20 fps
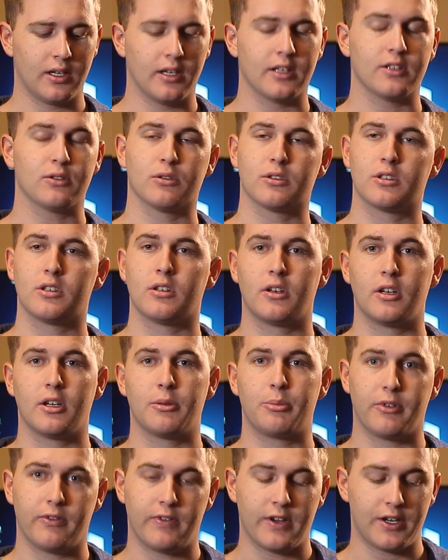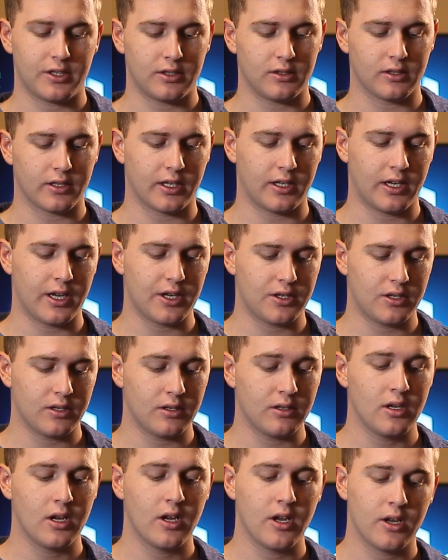It's also a very professional
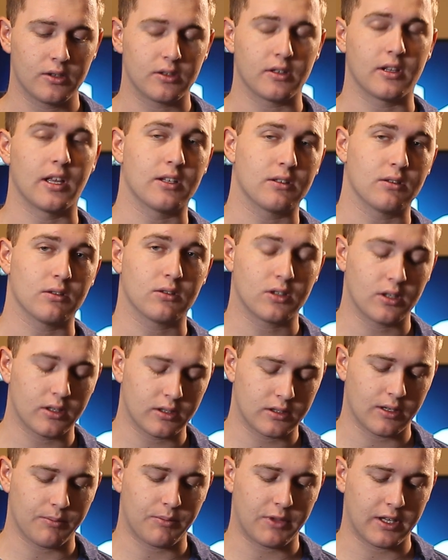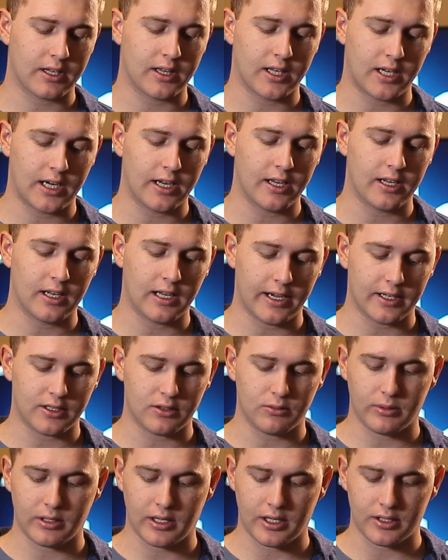connection. So that's also something that I
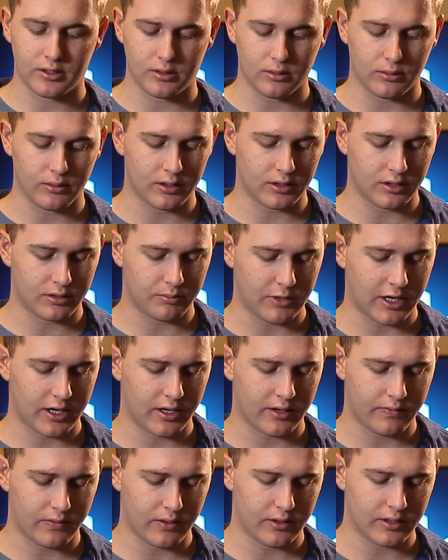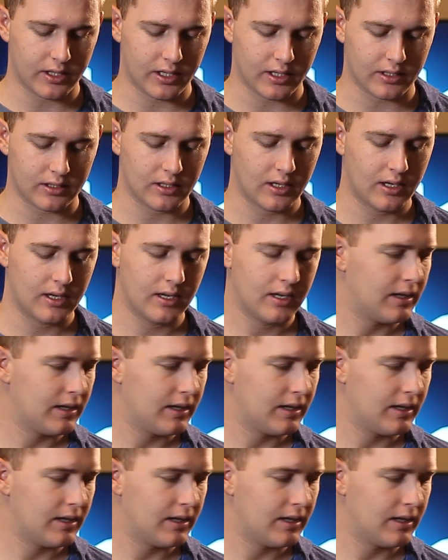liked when I saw this microphone kit.